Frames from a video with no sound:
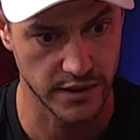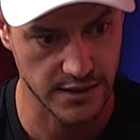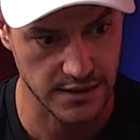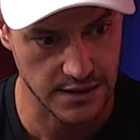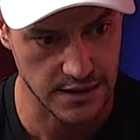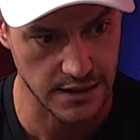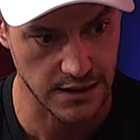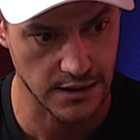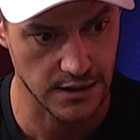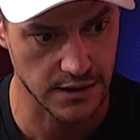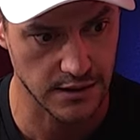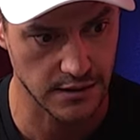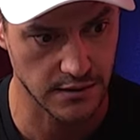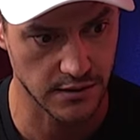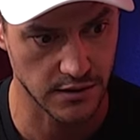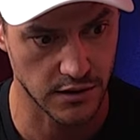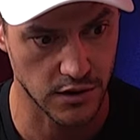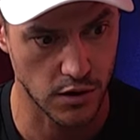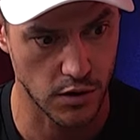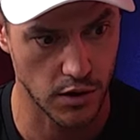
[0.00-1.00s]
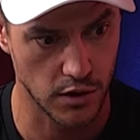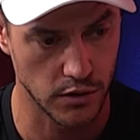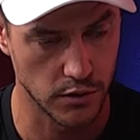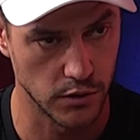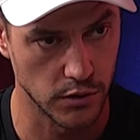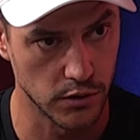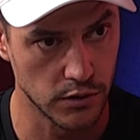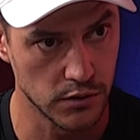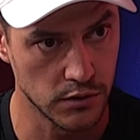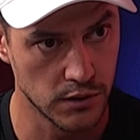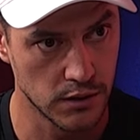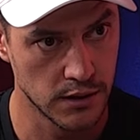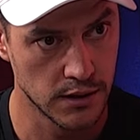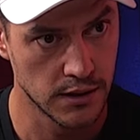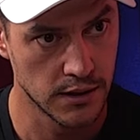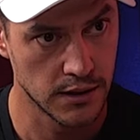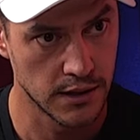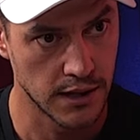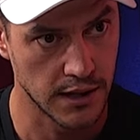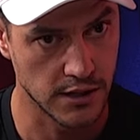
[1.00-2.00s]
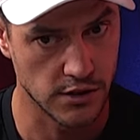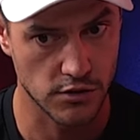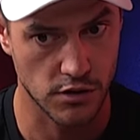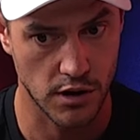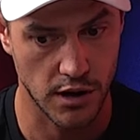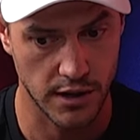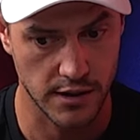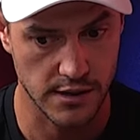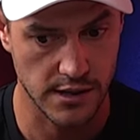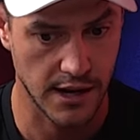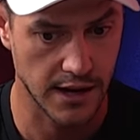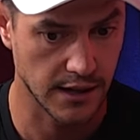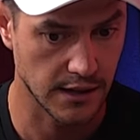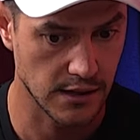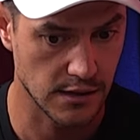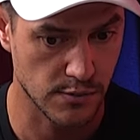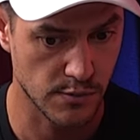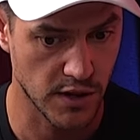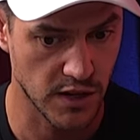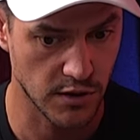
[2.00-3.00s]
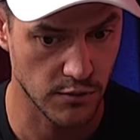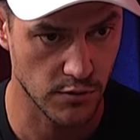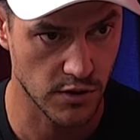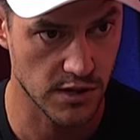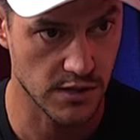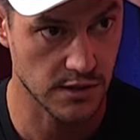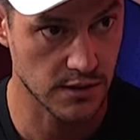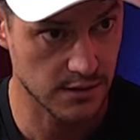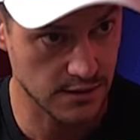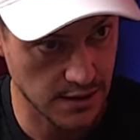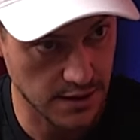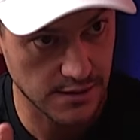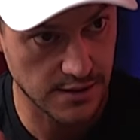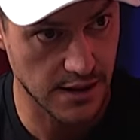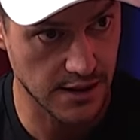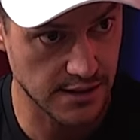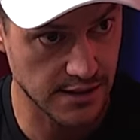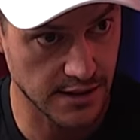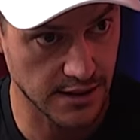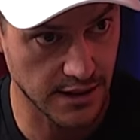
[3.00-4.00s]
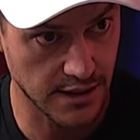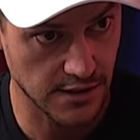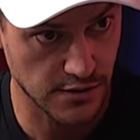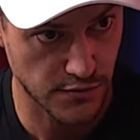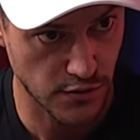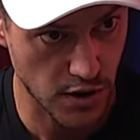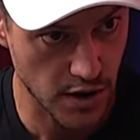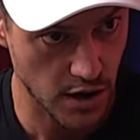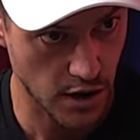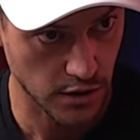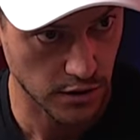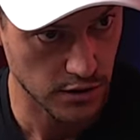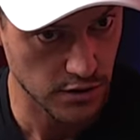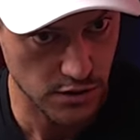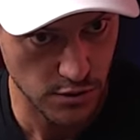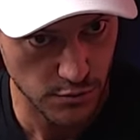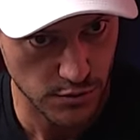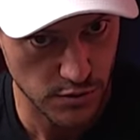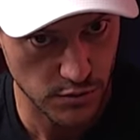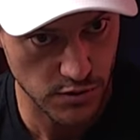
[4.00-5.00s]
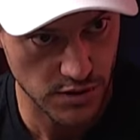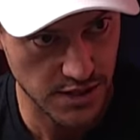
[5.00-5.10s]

let's kick it into the corridor and try and take as many risks as they did against Freo because mm. it was mm.